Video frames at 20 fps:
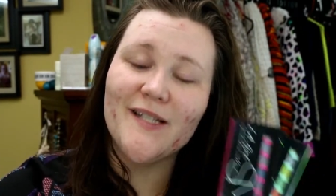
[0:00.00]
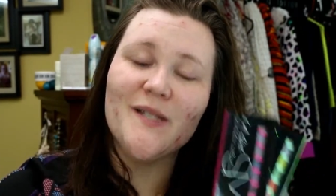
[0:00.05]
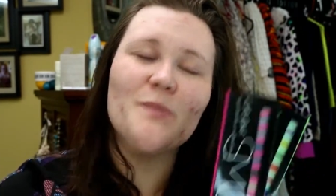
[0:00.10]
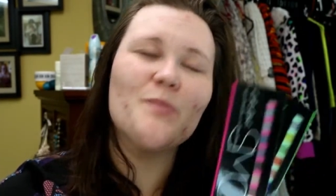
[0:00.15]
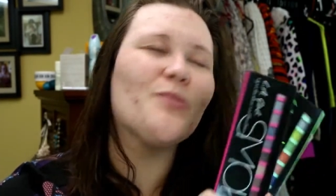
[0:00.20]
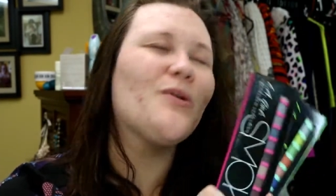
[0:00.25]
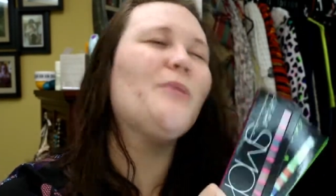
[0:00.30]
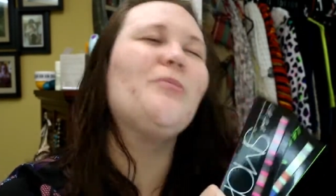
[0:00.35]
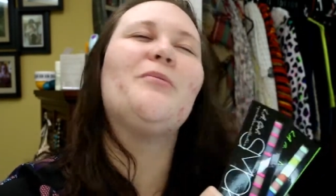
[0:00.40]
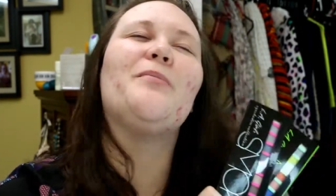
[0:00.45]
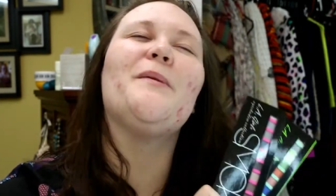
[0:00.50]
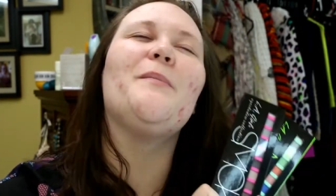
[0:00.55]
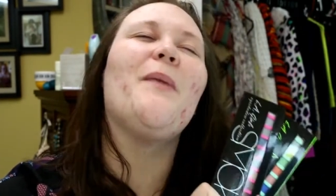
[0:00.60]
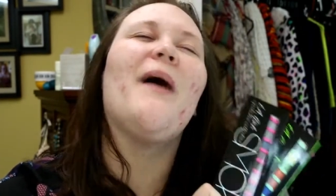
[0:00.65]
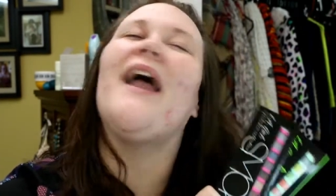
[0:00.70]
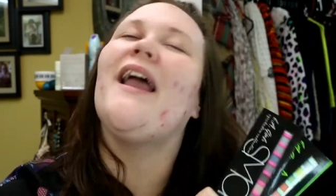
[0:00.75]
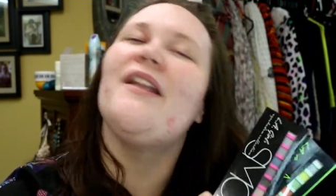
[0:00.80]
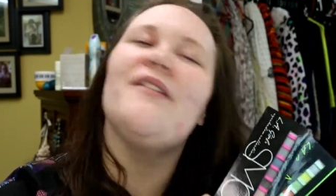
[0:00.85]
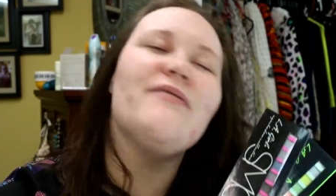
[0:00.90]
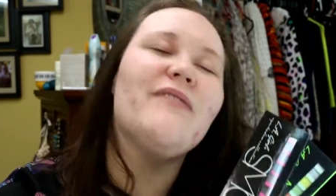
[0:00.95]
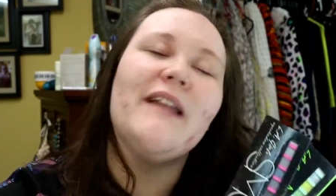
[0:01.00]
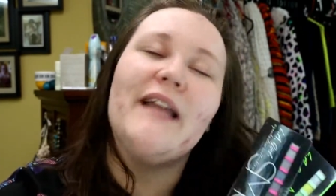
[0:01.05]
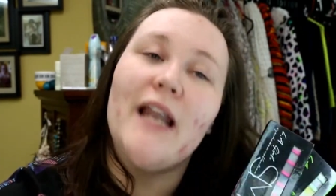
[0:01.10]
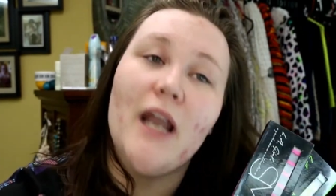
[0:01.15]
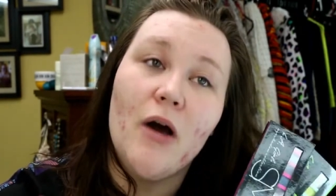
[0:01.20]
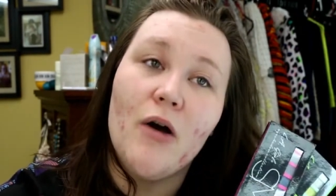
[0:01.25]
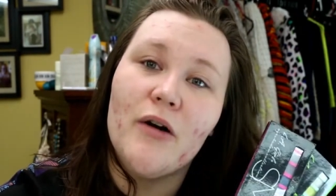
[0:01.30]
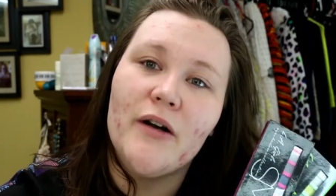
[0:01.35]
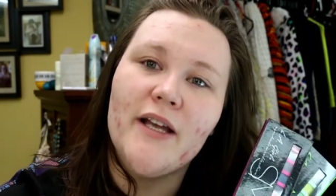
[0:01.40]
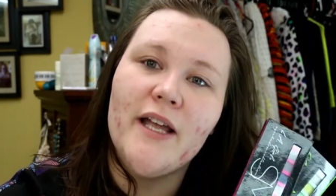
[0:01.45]
it is probably painfully
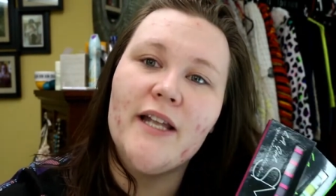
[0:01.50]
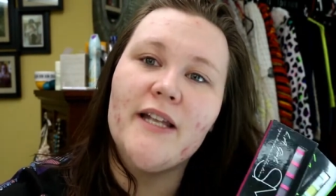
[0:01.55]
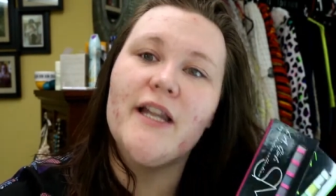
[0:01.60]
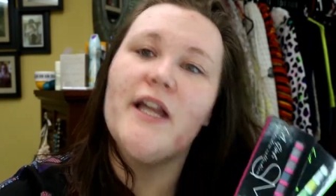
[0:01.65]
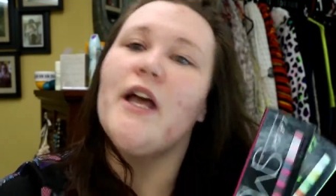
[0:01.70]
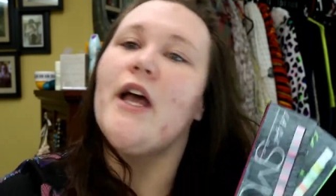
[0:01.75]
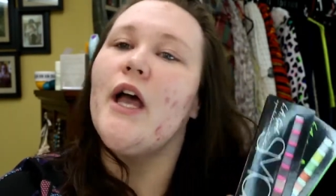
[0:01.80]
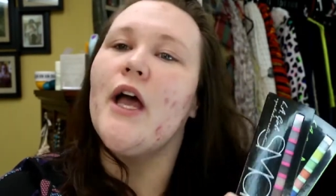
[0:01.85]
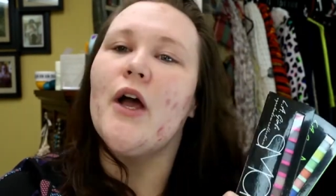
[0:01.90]
long and